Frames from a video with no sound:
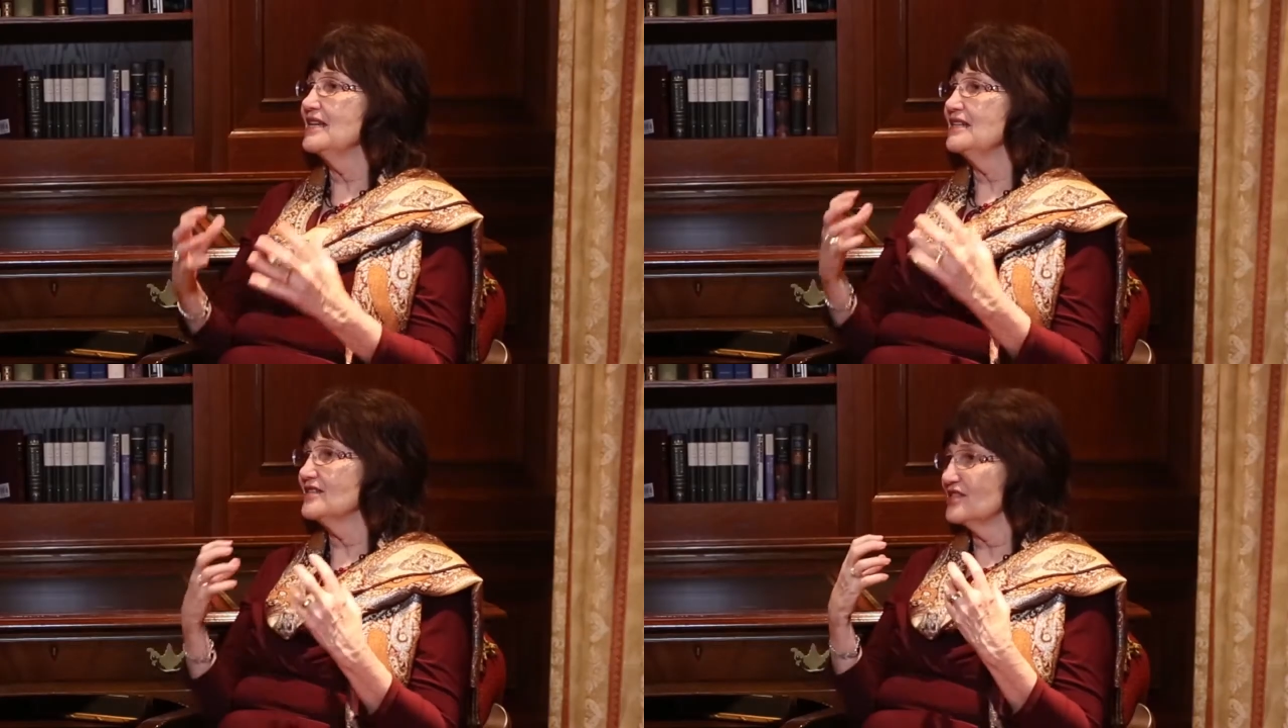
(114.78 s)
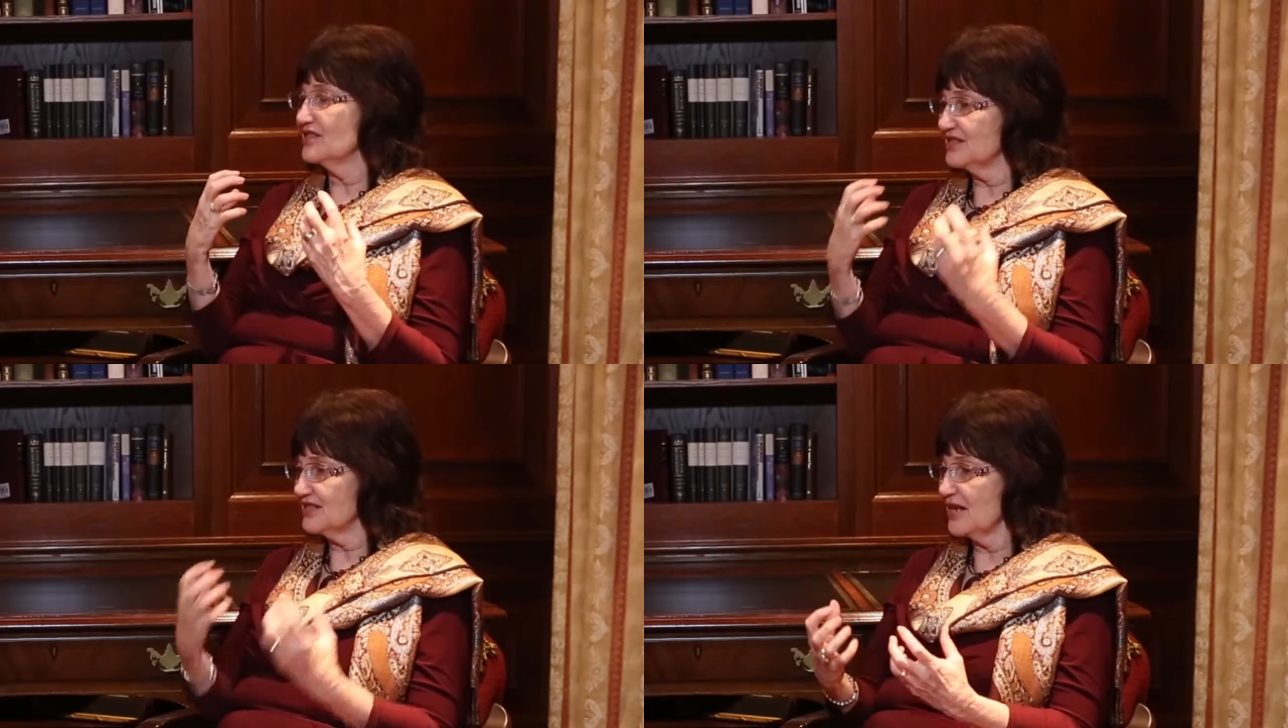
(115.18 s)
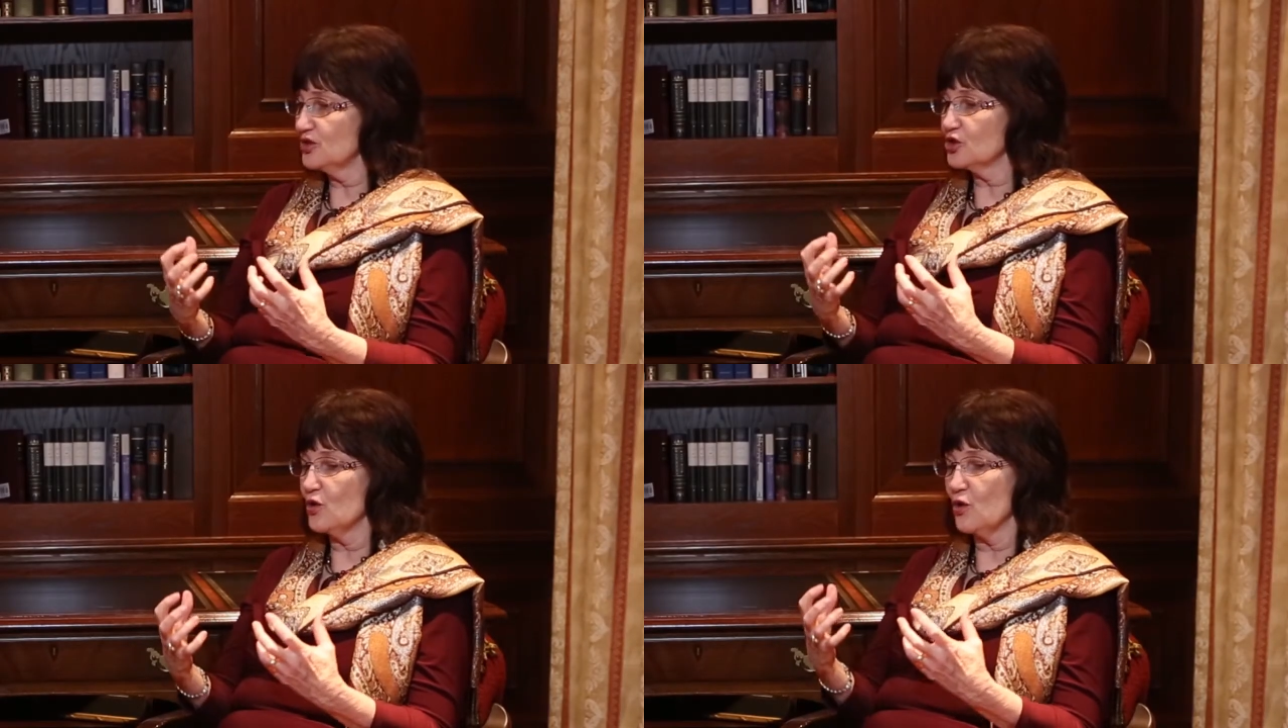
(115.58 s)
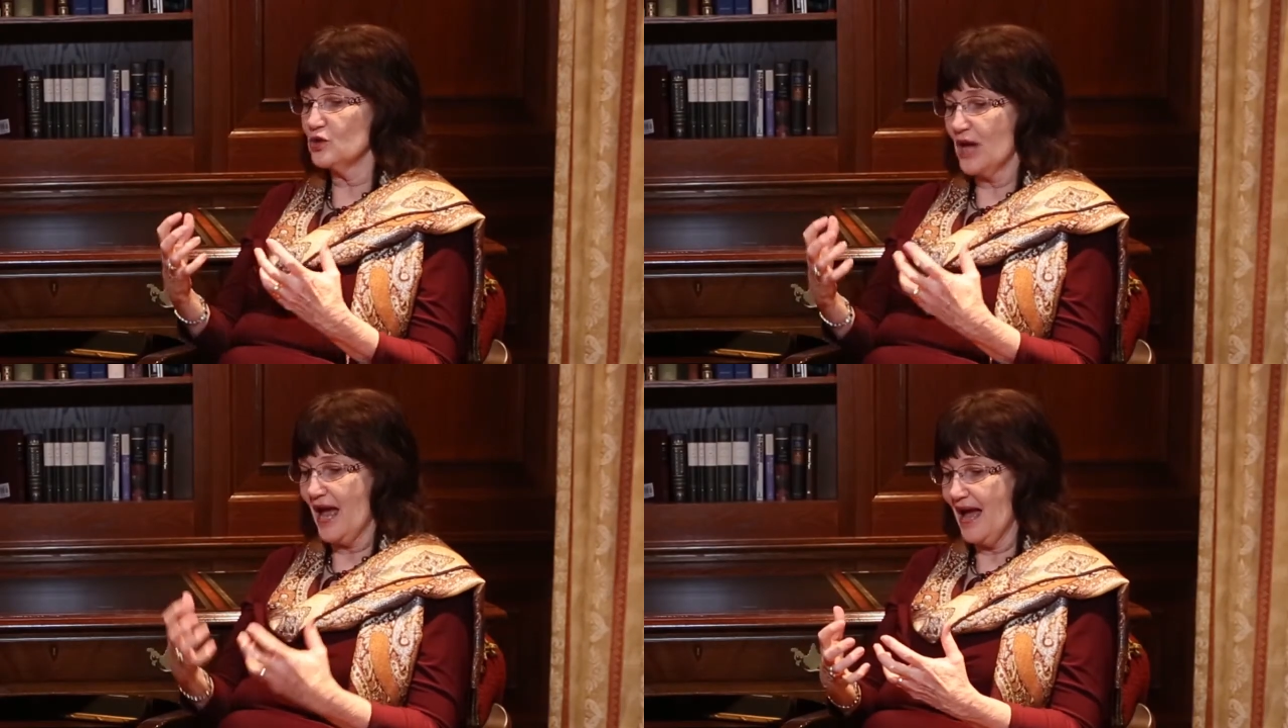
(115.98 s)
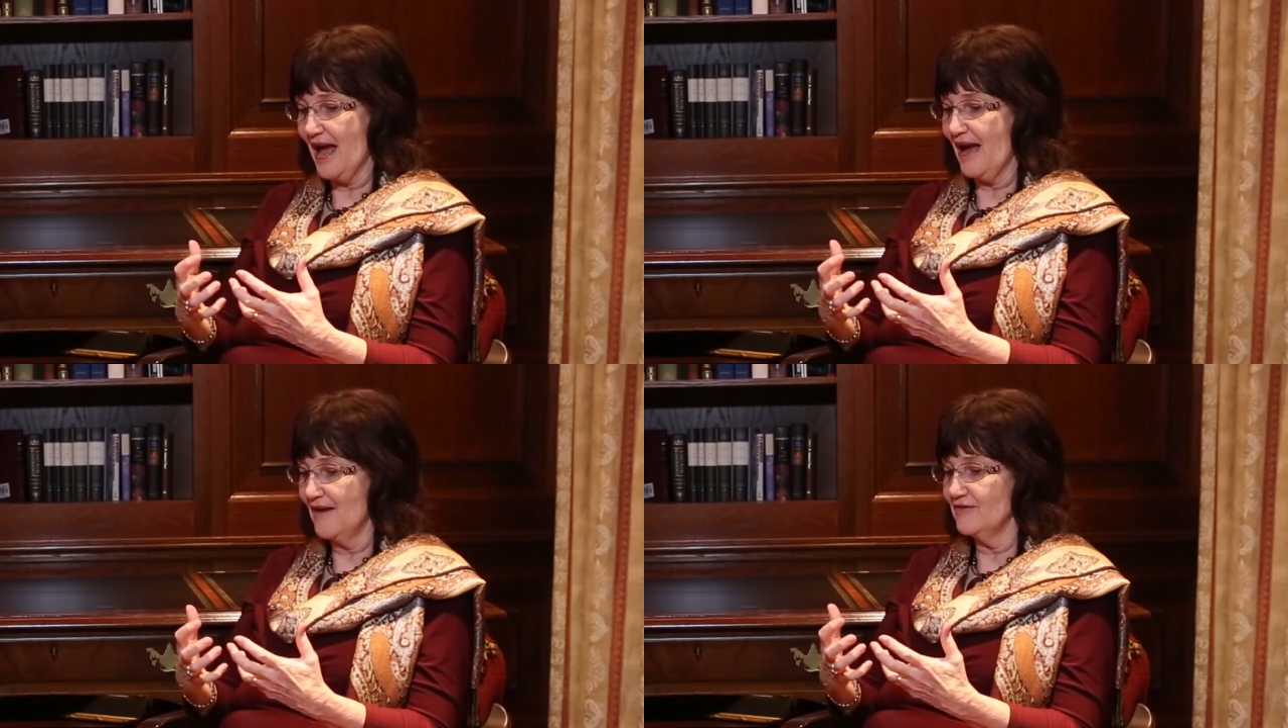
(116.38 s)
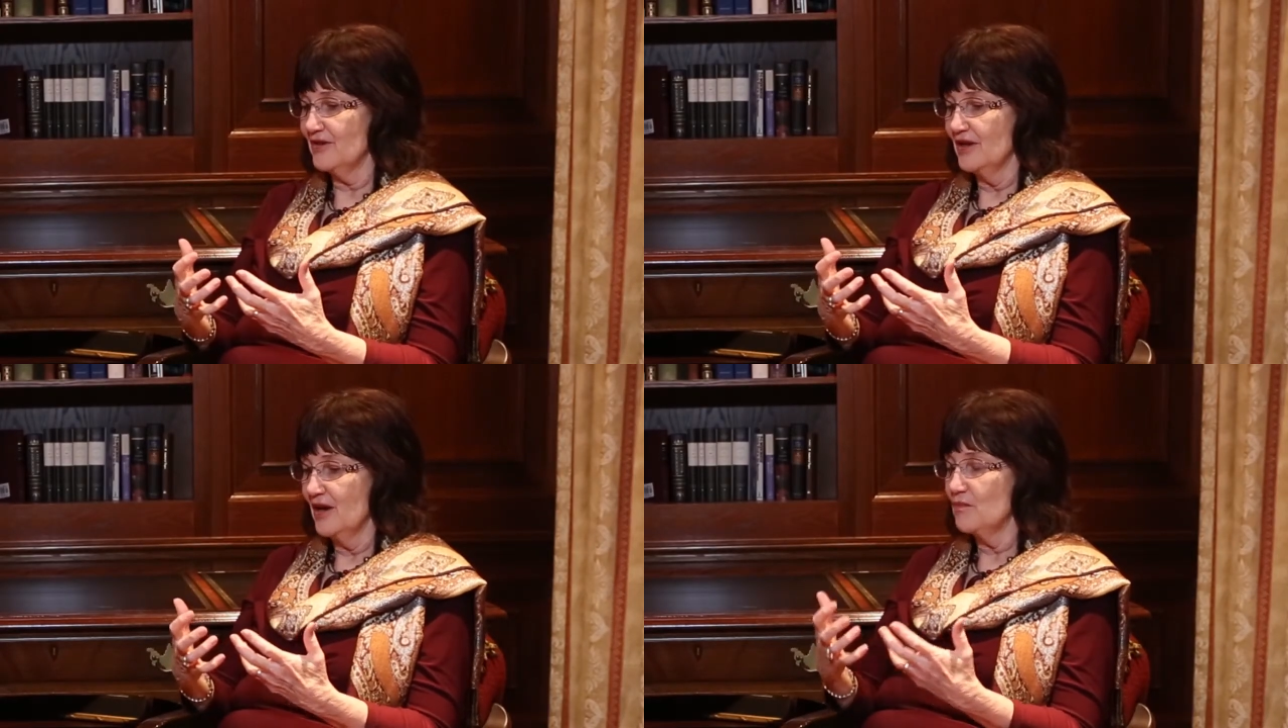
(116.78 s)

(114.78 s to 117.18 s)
it is essential to have,